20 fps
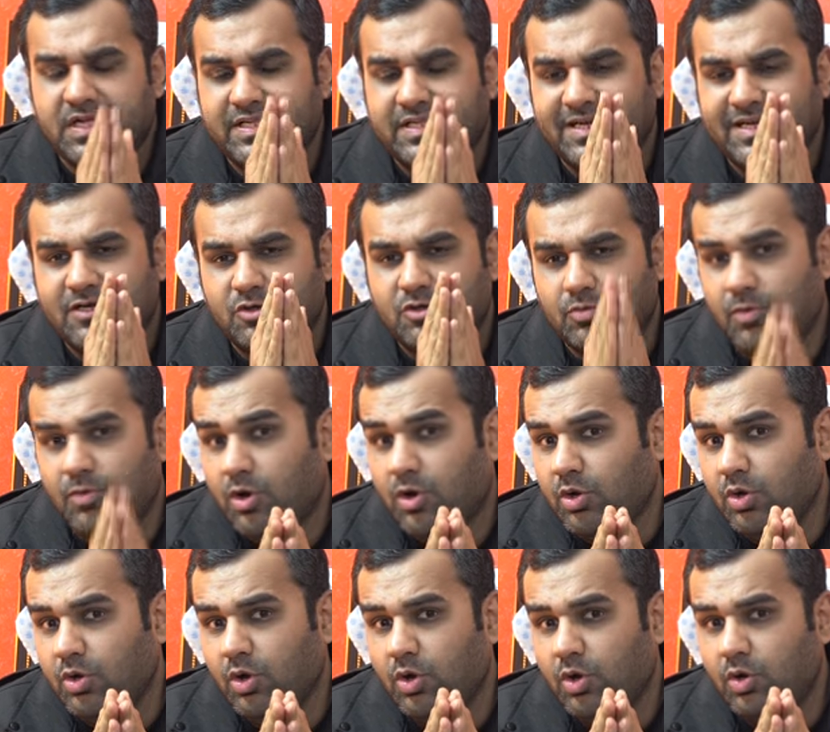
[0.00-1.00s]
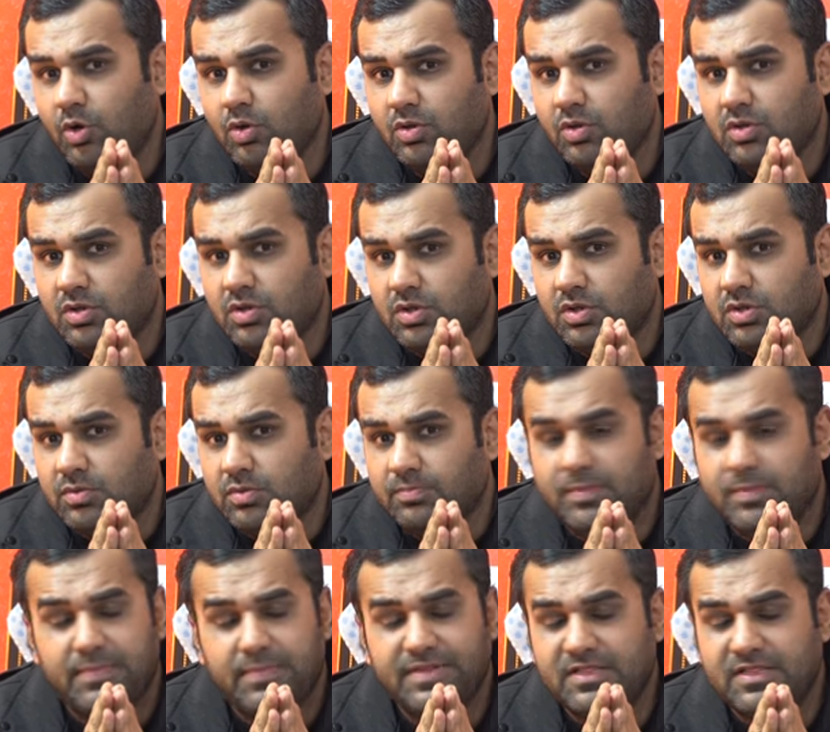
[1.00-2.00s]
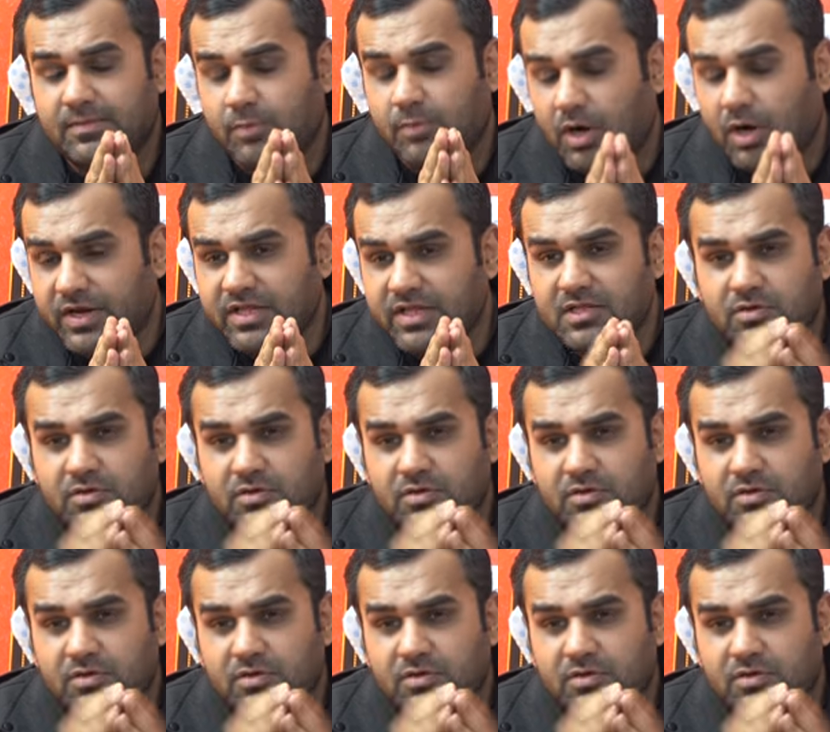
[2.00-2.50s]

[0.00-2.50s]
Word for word: that tomorrow, maybe in the morning, you